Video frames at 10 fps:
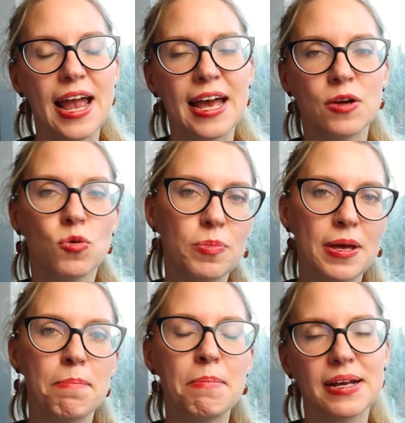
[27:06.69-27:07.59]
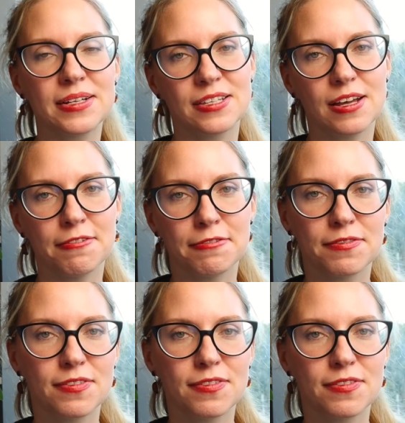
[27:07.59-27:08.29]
And it will be a mix of